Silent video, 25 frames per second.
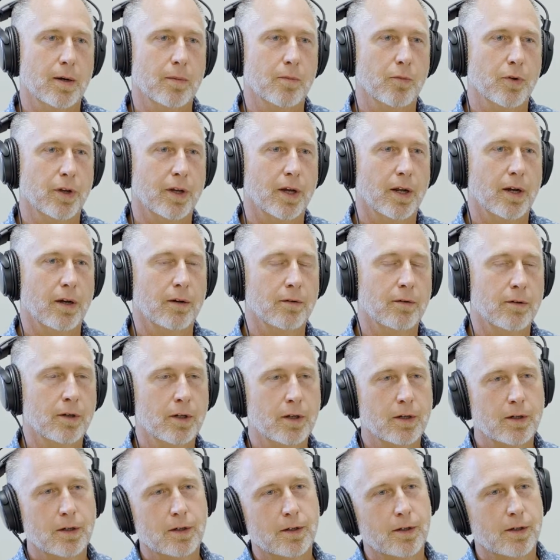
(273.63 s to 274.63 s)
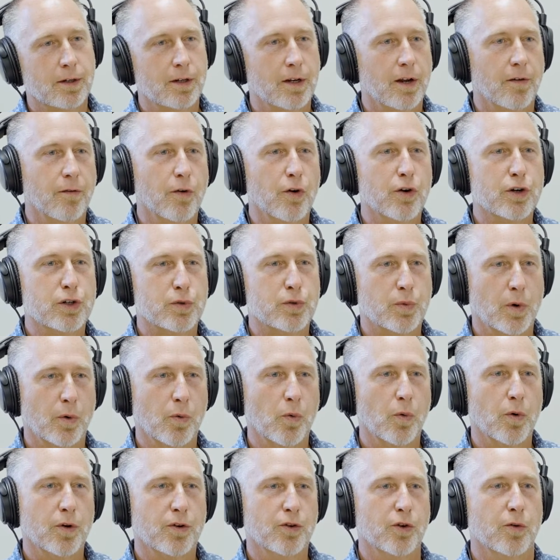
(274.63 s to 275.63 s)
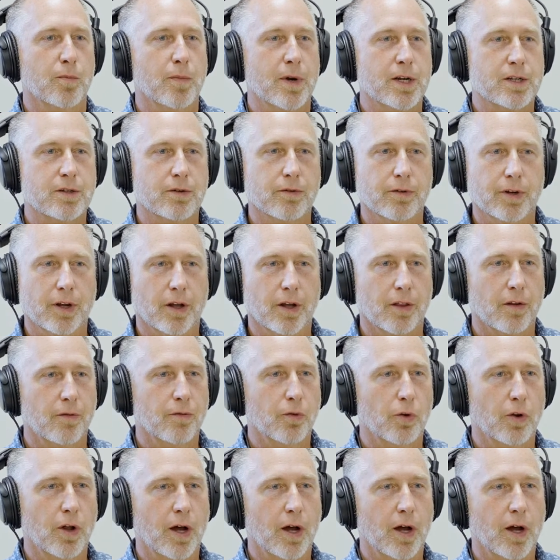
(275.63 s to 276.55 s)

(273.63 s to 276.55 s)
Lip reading: we kind of diverged where we weren't doing masonry on the full